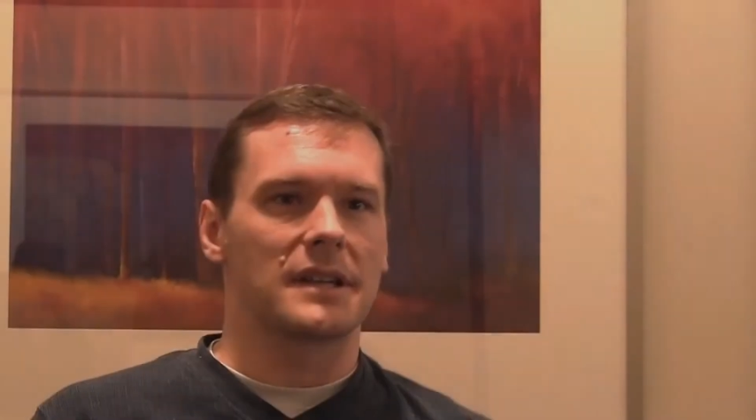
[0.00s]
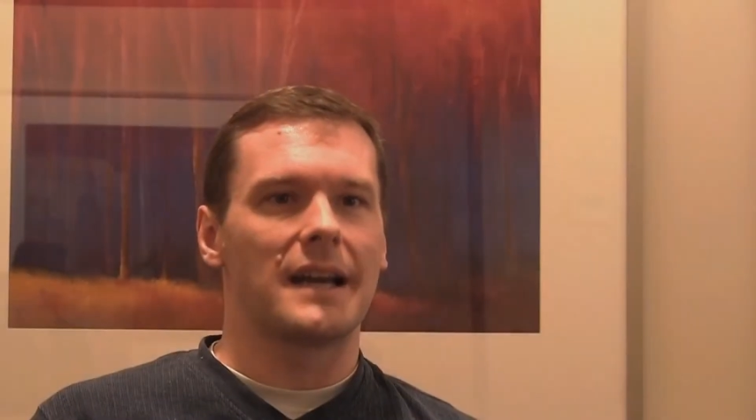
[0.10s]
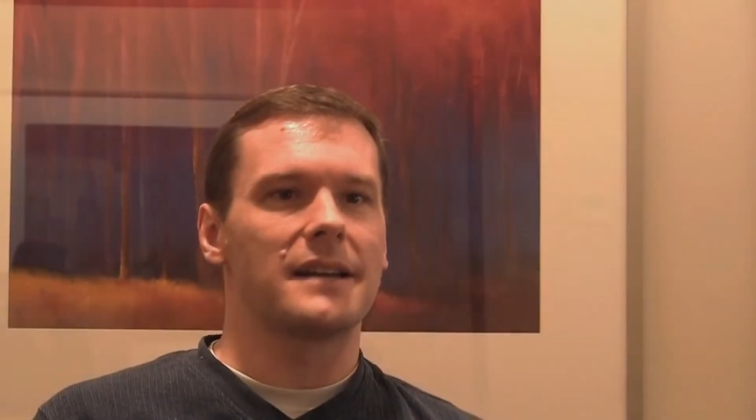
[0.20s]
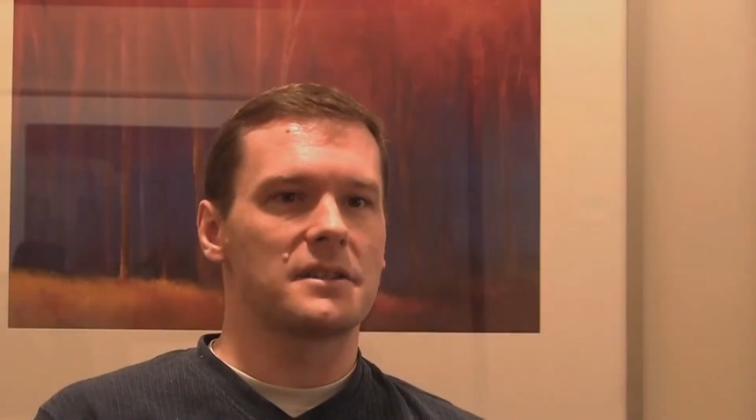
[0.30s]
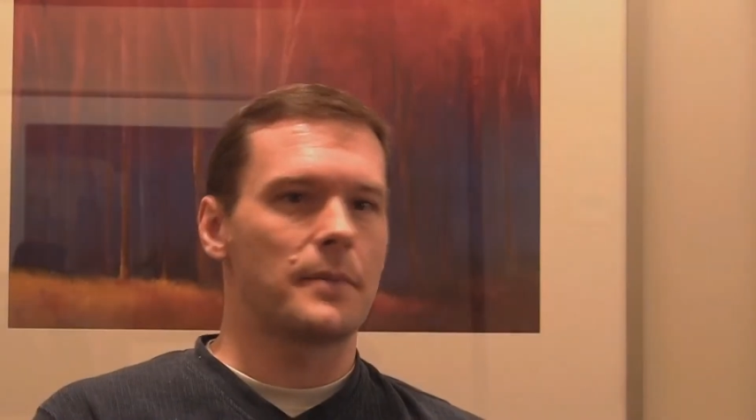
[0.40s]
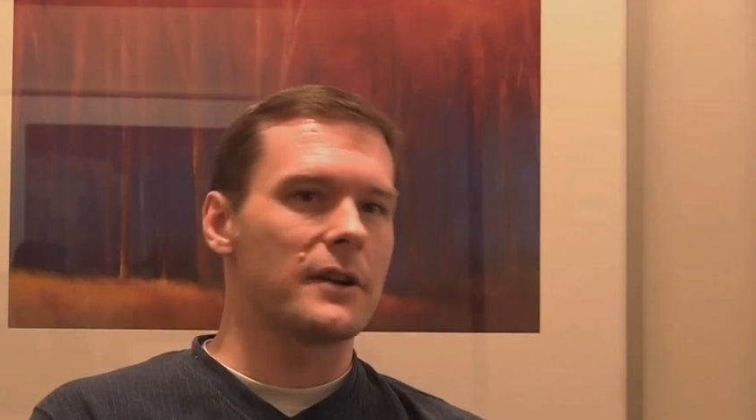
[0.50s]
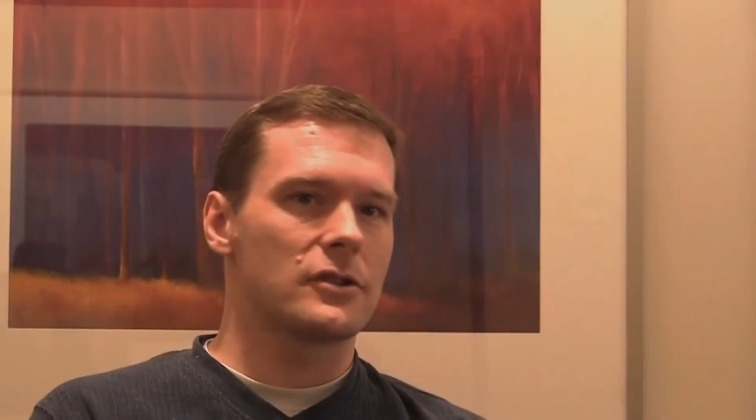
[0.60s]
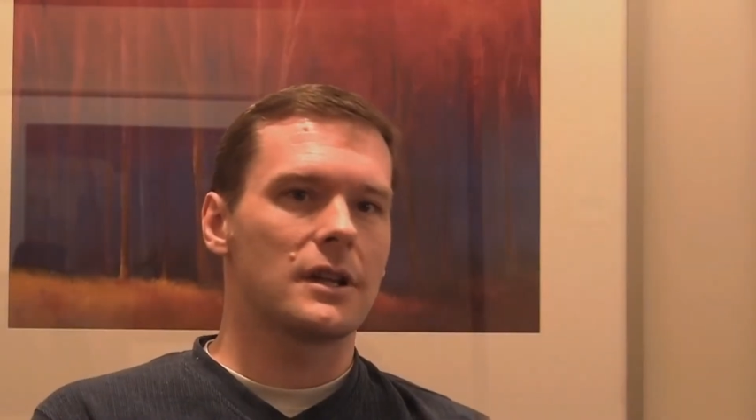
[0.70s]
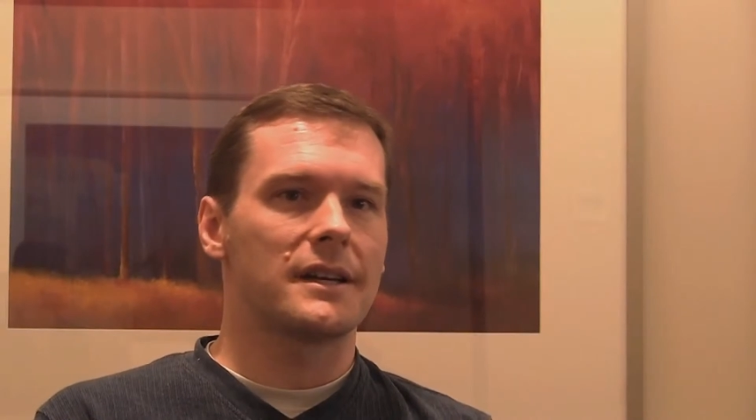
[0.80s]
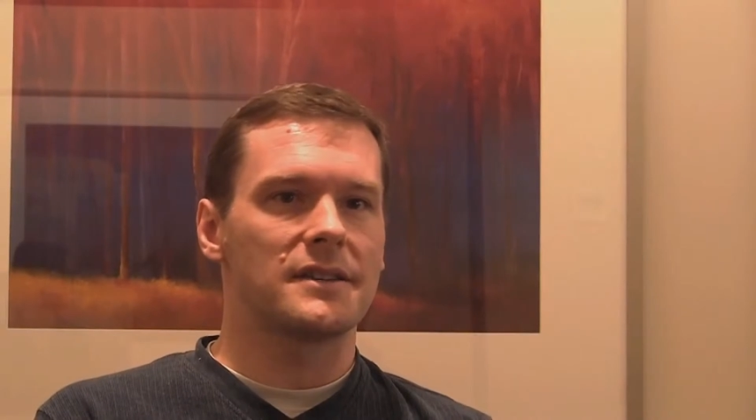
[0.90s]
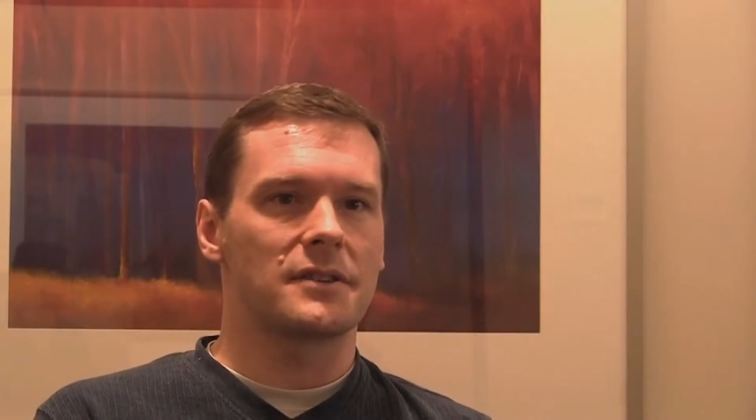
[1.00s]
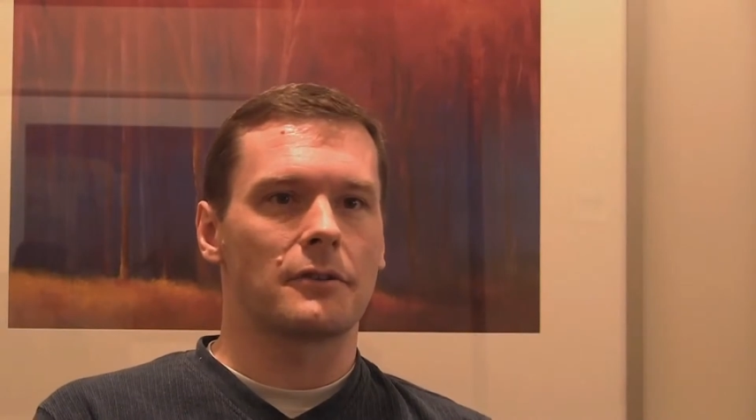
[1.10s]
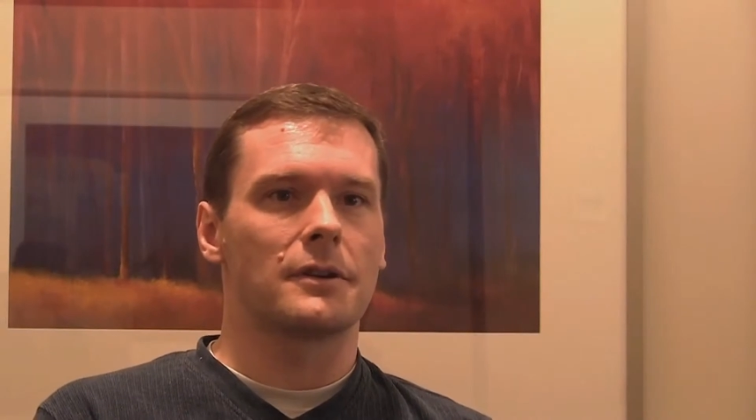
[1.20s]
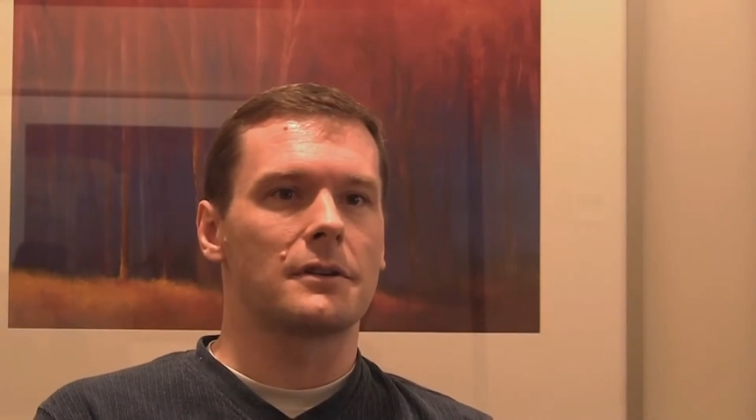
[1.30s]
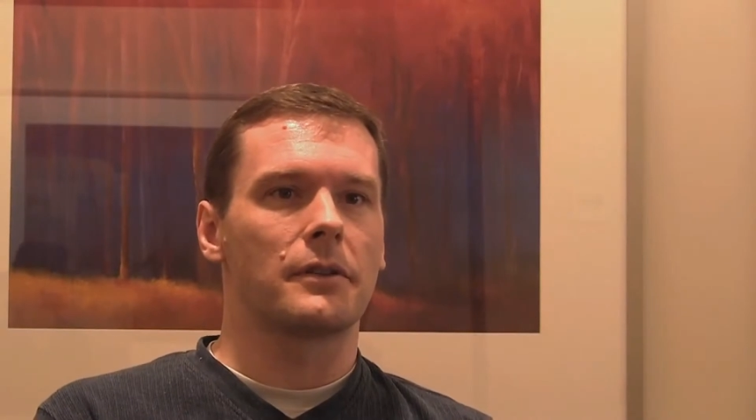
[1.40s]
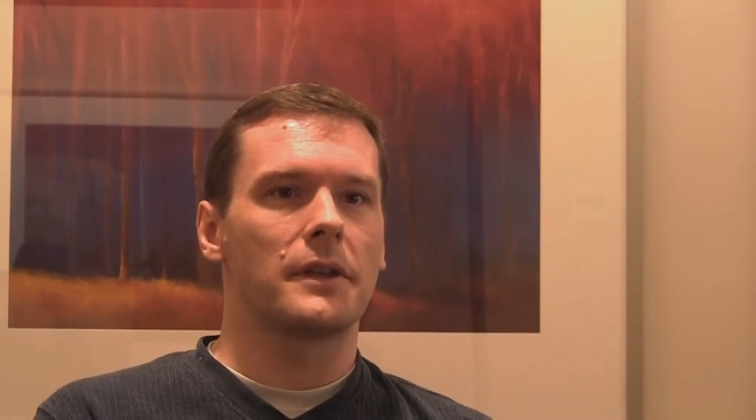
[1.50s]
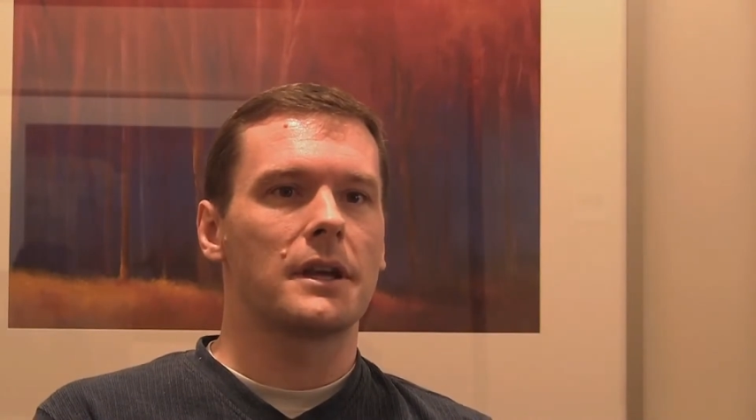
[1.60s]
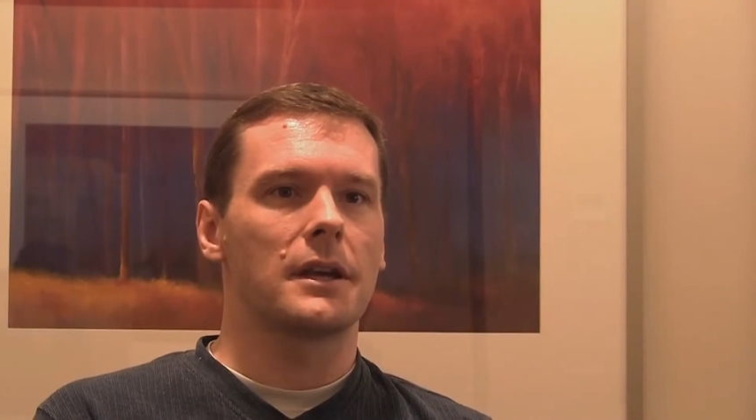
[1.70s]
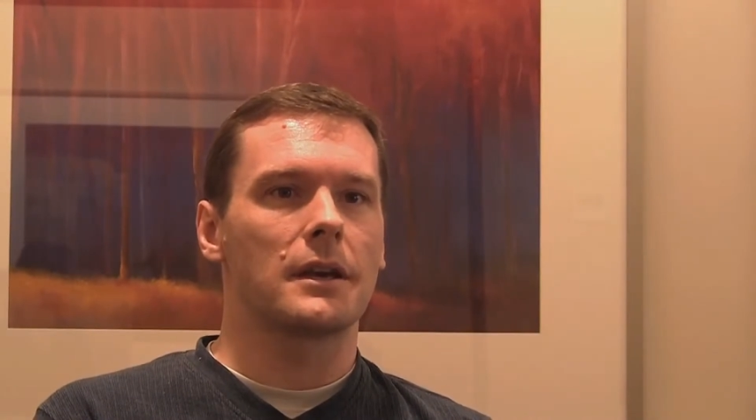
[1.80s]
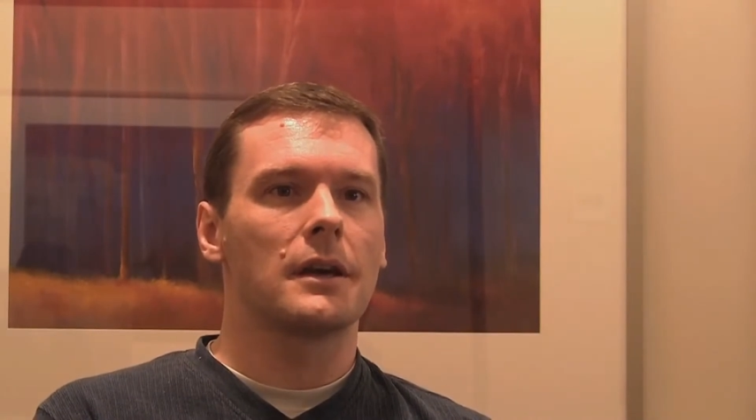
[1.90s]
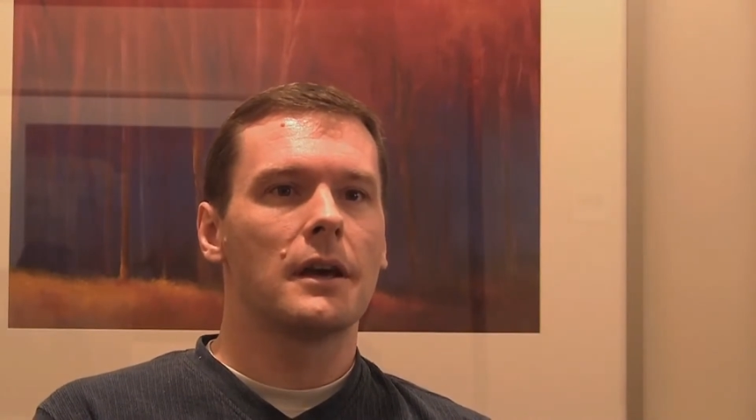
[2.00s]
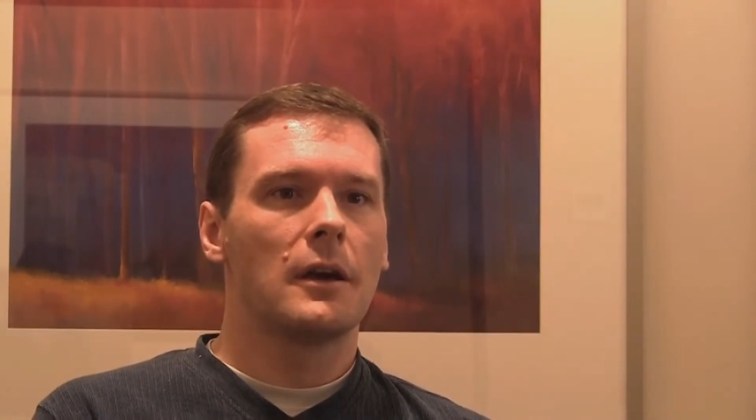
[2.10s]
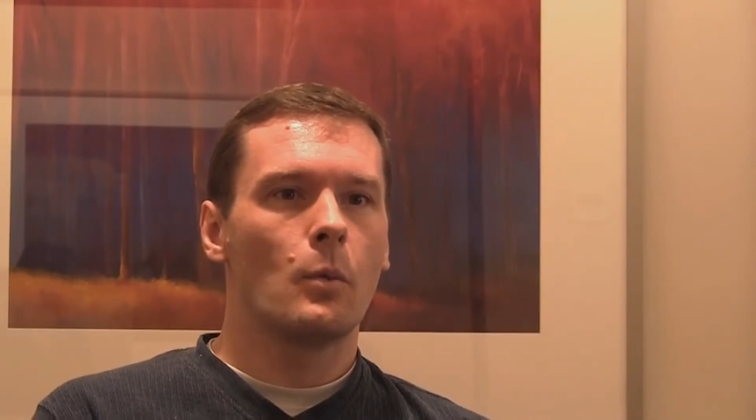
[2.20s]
but kind of specialized on critical thinking,